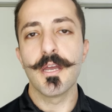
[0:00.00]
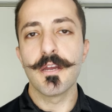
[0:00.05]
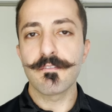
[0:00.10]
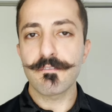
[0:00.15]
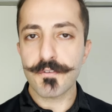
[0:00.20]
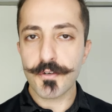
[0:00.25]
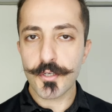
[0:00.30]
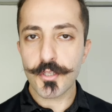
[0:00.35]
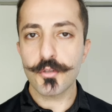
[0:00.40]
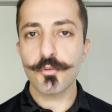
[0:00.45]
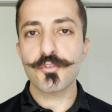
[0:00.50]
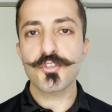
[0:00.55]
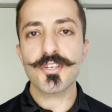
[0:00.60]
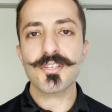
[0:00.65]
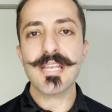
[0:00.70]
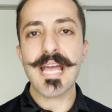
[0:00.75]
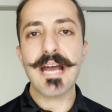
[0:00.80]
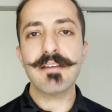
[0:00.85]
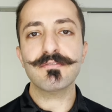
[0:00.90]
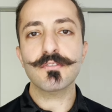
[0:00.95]
For you,
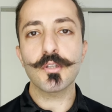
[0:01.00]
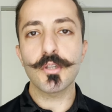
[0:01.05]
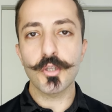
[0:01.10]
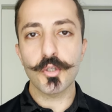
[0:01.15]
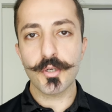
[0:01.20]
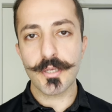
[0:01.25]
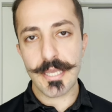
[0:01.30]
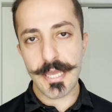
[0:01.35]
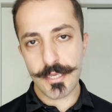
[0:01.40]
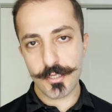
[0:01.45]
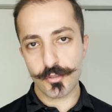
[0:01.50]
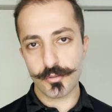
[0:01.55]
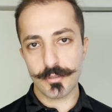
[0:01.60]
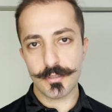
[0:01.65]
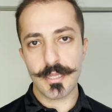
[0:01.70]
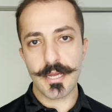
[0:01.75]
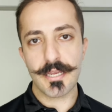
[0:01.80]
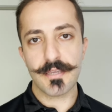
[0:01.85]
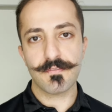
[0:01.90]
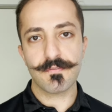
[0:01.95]
just have to look at your
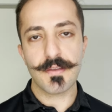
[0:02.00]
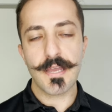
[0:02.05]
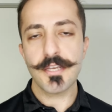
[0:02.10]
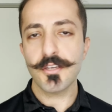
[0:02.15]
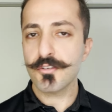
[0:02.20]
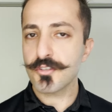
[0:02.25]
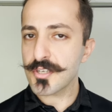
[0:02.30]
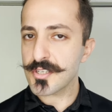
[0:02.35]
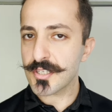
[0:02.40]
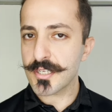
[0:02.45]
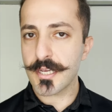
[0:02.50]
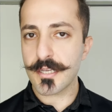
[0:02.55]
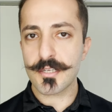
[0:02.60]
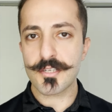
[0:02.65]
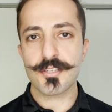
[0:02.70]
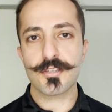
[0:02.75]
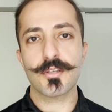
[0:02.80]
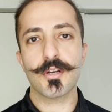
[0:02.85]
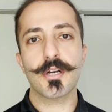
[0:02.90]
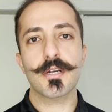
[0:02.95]
life and you just got to
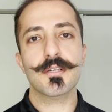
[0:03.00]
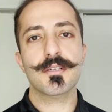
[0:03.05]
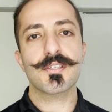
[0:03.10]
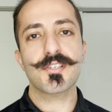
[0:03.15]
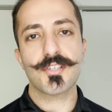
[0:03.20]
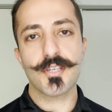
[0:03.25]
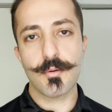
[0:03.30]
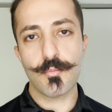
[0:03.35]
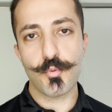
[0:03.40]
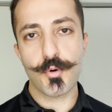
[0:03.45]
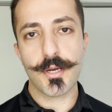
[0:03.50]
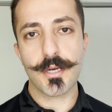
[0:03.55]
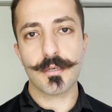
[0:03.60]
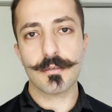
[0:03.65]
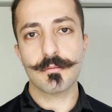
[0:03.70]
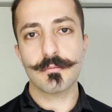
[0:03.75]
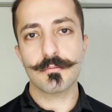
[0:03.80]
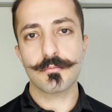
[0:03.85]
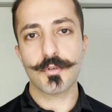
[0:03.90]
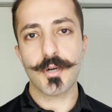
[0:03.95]
start somewhere,
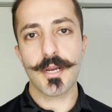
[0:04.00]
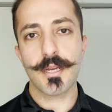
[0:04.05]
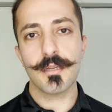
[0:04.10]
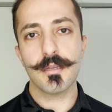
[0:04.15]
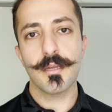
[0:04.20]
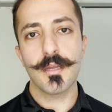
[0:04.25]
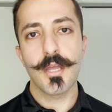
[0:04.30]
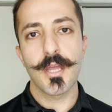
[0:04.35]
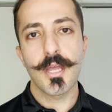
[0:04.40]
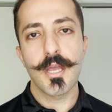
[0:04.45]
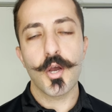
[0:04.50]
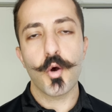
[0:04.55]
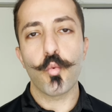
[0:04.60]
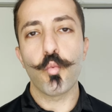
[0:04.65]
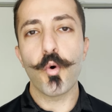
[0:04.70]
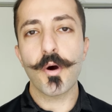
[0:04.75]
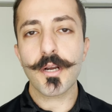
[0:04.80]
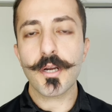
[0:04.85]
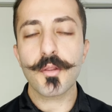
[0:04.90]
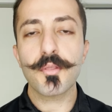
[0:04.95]
right?
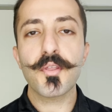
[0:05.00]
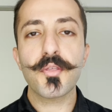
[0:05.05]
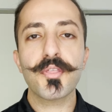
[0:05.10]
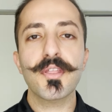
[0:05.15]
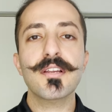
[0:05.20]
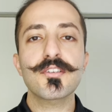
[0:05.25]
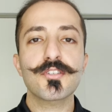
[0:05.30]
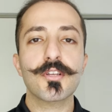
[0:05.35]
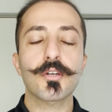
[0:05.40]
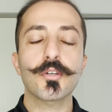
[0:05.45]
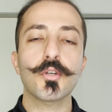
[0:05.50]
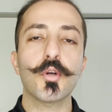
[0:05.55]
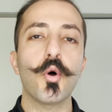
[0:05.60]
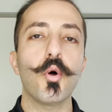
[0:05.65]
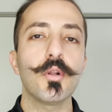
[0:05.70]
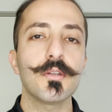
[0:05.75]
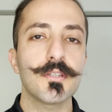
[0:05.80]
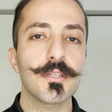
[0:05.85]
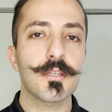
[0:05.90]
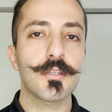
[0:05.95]
What are the things that are
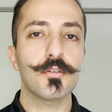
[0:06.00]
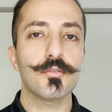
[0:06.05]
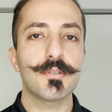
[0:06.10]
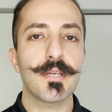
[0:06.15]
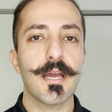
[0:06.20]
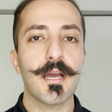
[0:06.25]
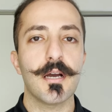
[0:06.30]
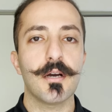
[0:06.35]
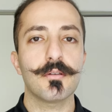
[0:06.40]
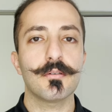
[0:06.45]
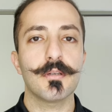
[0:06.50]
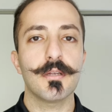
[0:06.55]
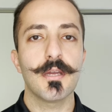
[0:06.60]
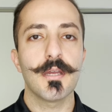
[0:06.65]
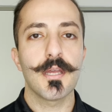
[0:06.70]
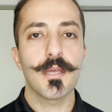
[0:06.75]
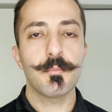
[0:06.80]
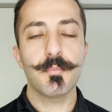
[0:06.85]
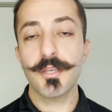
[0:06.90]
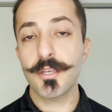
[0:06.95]
holding you down?
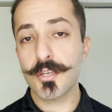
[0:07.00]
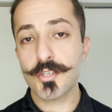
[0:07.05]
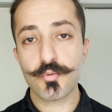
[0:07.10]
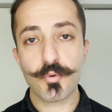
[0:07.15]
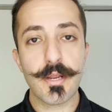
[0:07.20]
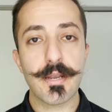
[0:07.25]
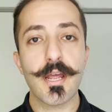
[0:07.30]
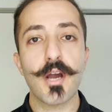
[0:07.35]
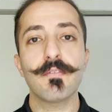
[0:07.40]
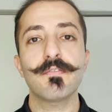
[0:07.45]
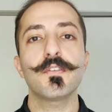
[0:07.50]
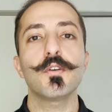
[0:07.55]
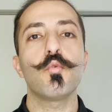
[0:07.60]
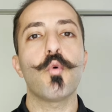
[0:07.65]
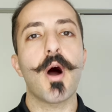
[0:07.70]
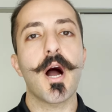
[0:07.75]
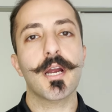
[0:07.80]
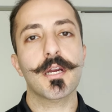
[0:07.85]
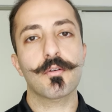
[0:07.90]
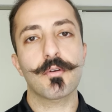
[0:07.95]
Because right now, if you
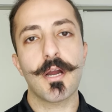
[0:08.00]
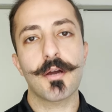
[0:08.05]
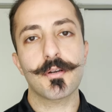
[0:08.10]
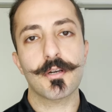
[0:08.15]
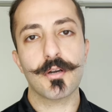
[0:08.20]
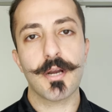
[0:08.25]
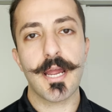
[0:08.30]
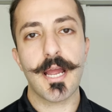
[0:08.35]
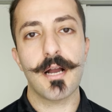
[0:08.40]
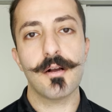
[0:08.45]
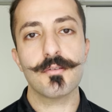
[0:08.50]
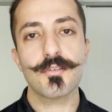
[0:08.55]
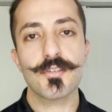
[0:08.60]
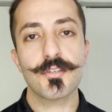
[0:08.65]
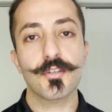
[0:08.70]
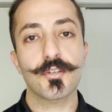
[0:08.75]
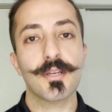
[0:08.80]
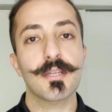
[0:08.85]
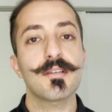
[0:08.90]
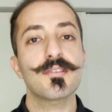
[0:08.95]
walk around our house,
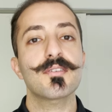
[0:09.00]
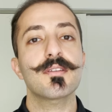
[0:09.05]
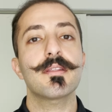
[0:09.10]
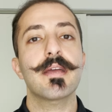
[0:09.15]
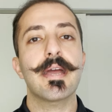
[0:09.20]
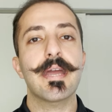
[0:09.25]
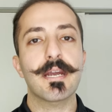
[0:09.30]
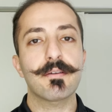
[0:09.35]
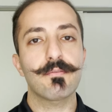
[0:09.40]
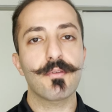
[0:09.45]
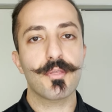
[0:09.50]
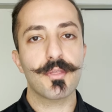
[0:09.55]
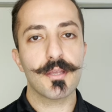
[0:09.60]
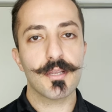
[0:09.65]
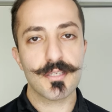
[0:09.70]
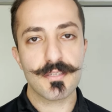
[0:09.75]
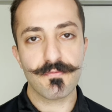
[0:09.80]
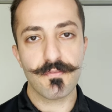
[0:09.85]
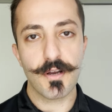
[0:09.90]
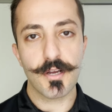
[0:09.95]
you're going to see that everything
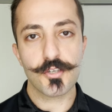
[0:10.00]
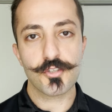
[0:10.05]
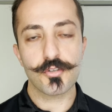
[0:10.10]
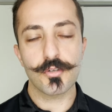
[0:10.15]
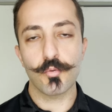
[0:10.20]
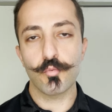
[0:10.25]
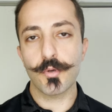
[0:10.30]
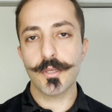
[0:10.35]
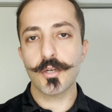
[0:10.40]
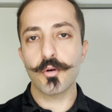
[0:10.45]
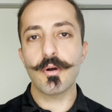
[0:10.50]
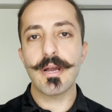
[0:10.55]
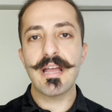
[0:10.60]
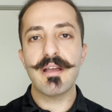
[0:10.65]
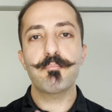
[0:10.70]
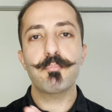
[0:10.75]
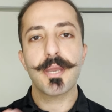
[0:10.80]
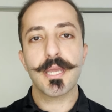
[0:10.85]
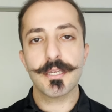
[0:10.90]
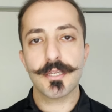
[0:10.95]
is functional. We don't
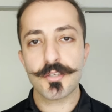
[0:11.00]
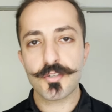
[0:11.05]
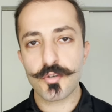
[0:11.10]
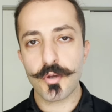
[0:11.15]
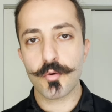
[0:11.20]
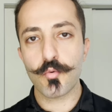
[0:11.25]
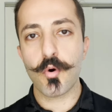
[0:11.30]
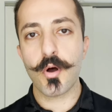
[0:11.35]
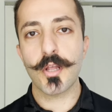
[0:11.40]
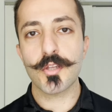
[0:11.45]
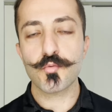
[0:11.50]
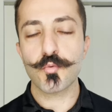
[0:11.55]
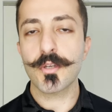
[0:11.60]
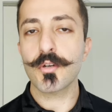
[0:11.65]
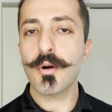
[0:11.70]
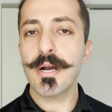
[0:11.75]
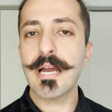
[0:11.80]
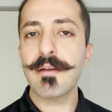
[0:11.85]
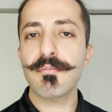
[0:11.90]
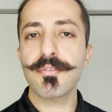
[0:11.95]
have paintings on walls. We
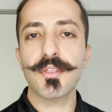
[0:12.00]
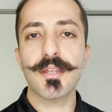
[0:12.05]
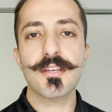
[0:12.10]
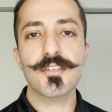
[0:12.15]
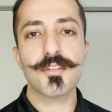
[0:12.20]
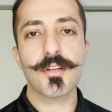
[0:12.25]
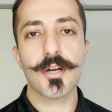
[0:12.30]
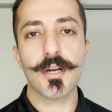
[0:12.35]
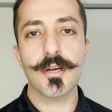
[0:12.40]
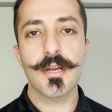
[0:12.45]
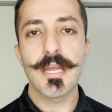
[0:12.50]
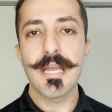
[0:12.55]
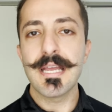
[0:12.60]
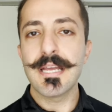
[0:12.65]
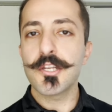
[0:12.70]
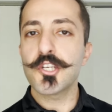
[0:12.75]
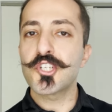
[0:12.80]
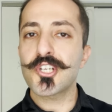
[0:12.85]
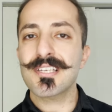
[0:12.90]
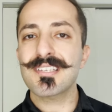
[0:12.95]
don't have things that are
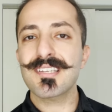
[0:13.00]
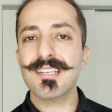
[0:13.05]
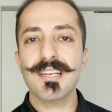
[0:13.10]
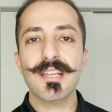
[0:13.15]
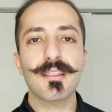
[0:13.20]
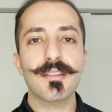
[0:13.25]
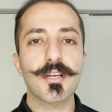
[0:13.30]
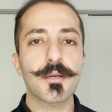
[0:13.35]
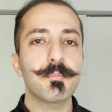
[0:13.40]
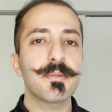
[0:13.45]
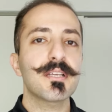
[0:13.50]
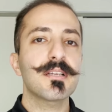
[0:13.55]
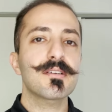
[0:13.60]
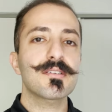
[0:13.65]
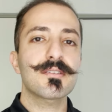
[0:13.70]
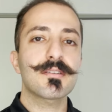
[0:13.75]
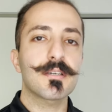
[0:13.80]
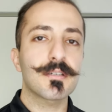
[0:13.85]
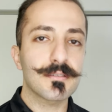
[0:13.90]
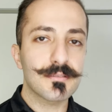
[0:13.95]
just sitting there
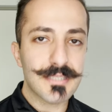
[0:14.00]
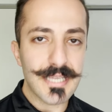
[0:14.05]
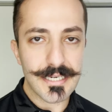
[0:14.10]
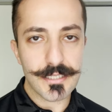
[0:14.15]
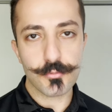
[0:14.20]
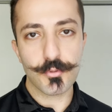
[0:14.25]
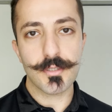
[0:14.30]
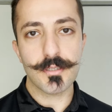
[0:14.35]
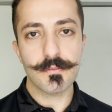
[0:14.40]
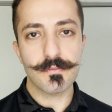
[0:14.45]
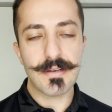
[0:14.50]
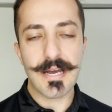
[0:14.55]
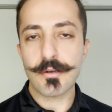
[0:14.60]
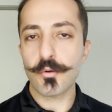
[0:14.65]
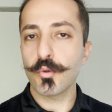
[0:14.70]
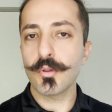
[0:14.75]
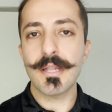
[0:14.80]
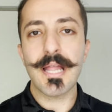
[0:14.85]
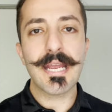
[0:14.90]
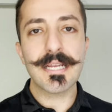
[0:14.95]
because they're decorative. I
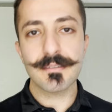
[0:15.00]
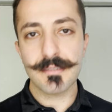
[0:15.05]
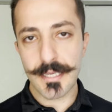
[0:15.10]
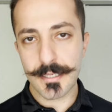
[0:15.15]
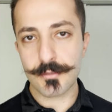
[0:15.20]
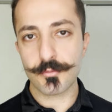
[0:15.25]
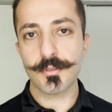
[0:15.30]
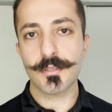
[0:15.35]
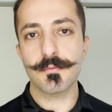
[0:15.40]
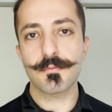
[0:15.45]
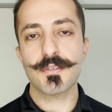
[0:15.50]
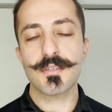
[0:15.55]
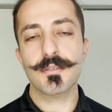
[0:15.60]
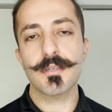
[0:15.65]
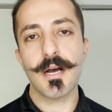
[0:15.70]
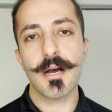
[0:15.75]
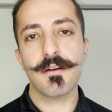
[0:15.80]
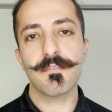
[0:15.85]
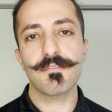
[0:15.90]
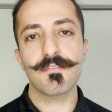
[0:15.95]
don't like decorative
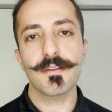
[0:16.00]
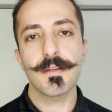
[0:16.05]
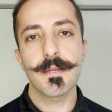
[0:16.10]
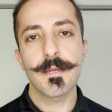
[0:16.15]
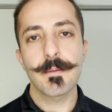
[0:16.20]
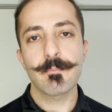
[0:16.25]
stuff.